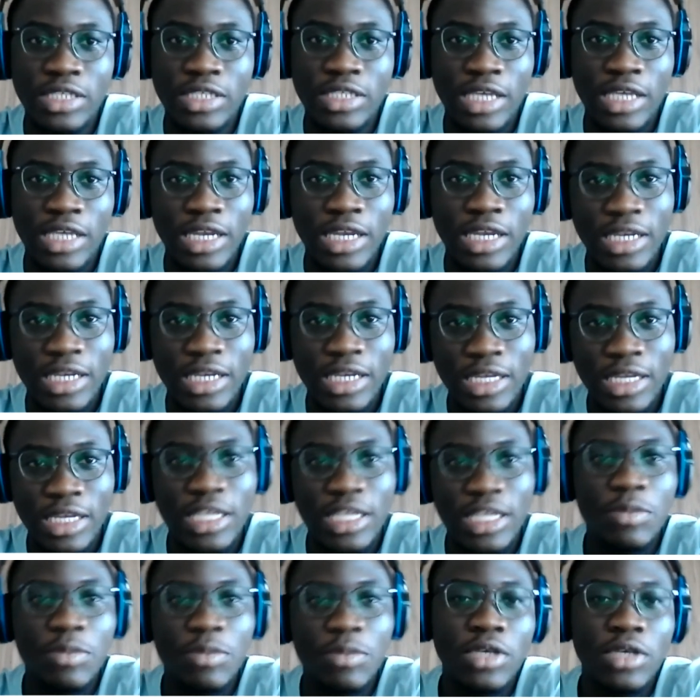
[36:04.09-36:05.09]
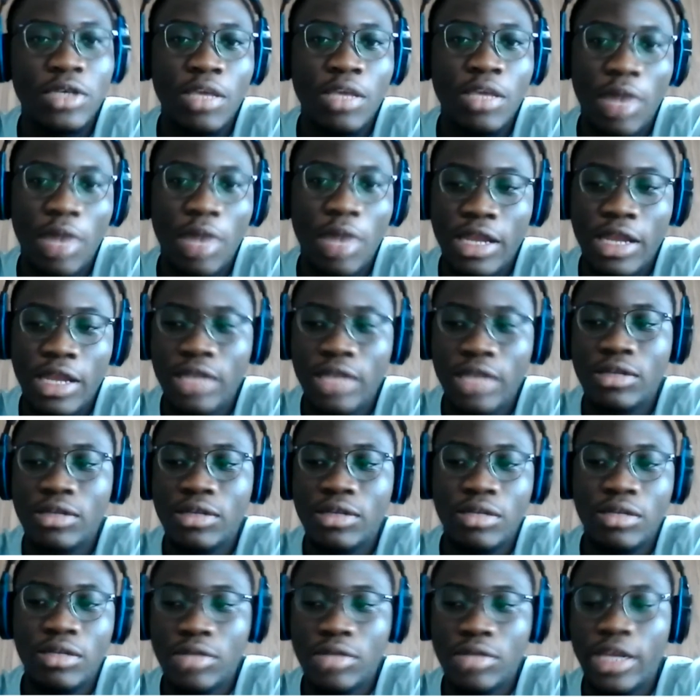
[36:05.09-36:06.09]
And then it became, then
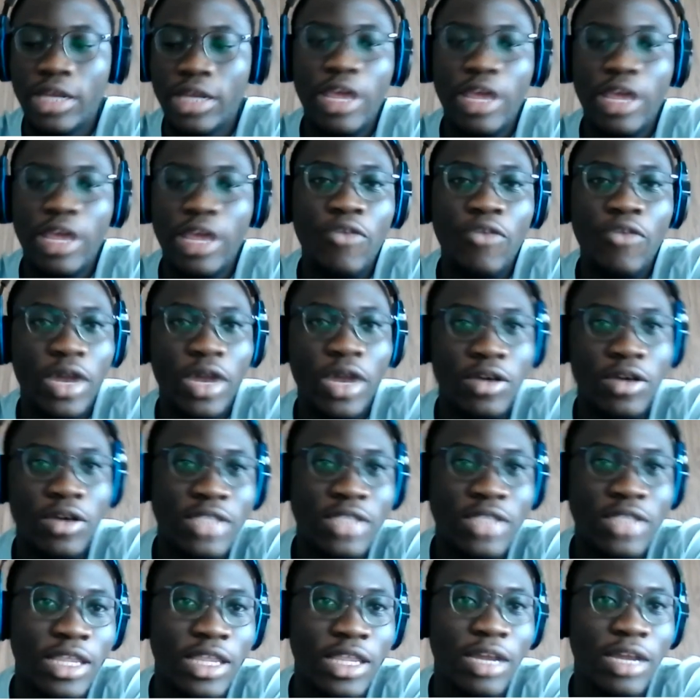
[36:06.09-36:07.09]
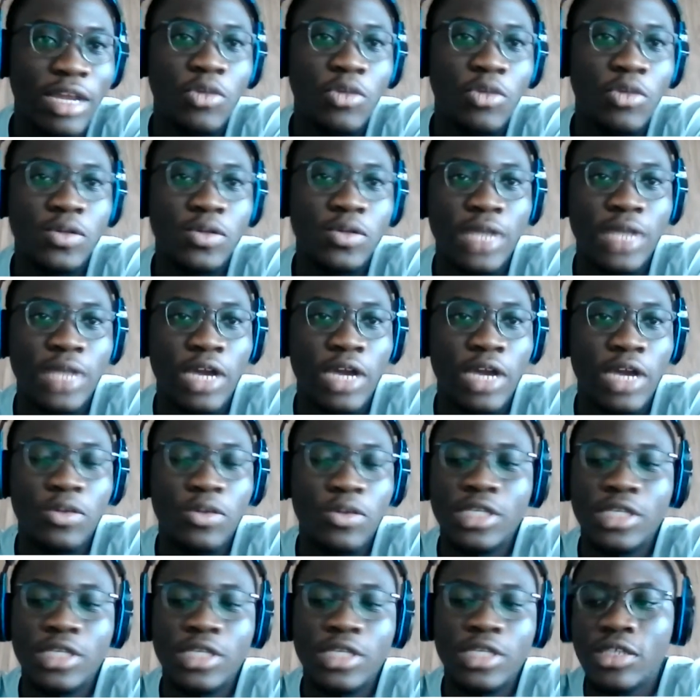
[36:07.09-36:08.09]
everyone else started adopting
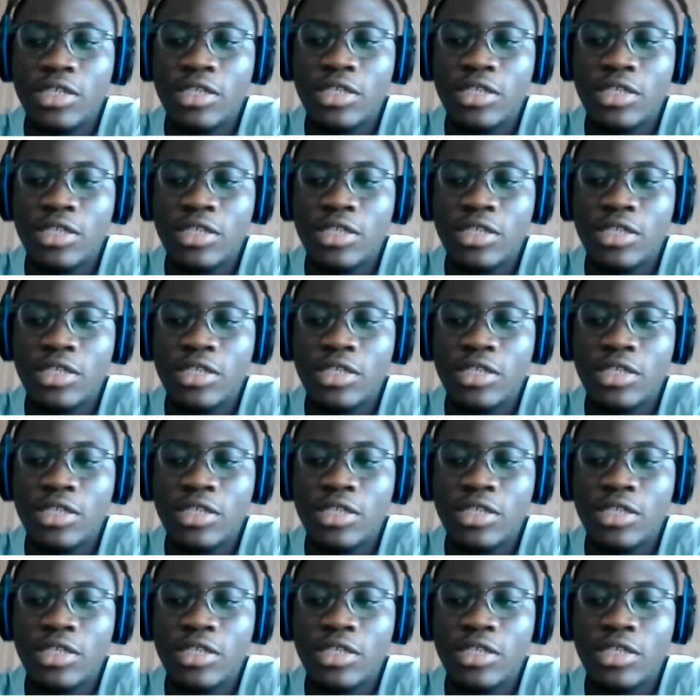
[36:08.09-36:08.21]
it.